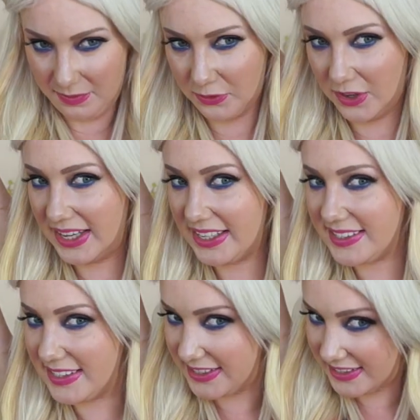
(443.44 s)
So
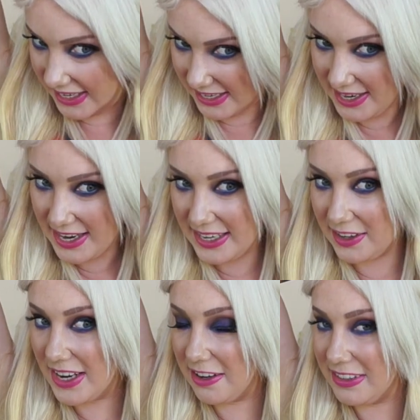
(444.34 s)
this is the
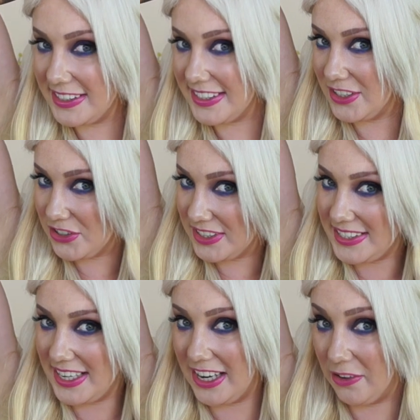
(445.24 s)
kind of extensions
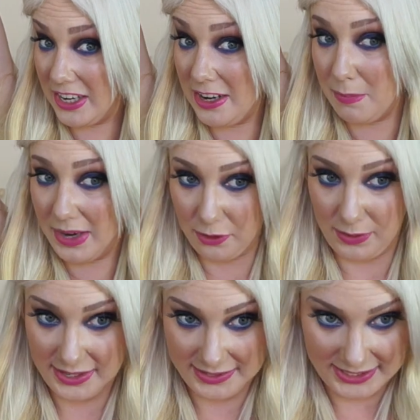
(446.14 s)
that are in my
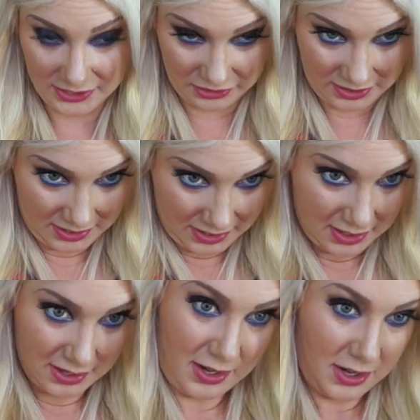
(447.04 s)
crown section.
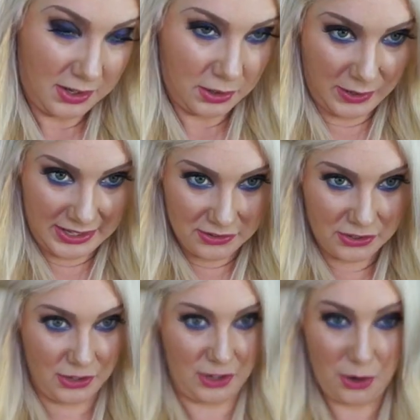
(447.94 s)
Going
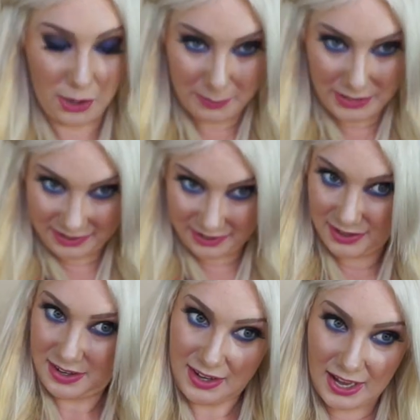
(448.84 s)
to comb it
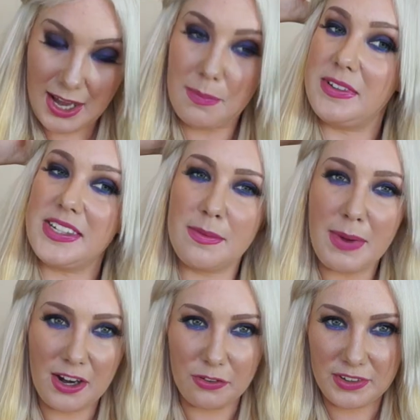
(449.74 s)
up. It doesn't
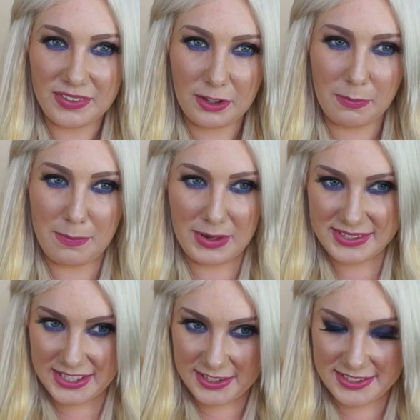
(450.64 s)
matter if it's a little bit
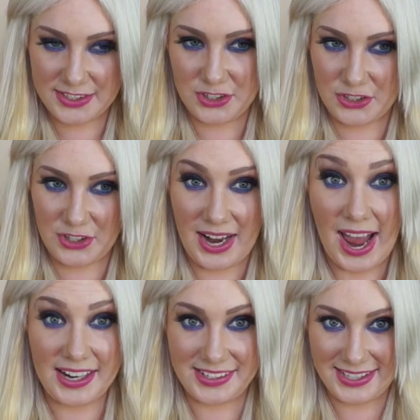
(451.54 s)
messy because it's just going to
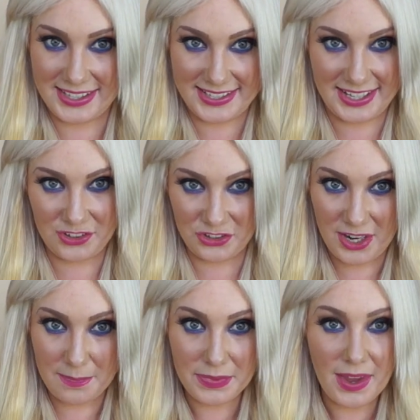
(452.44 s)
add to the texture.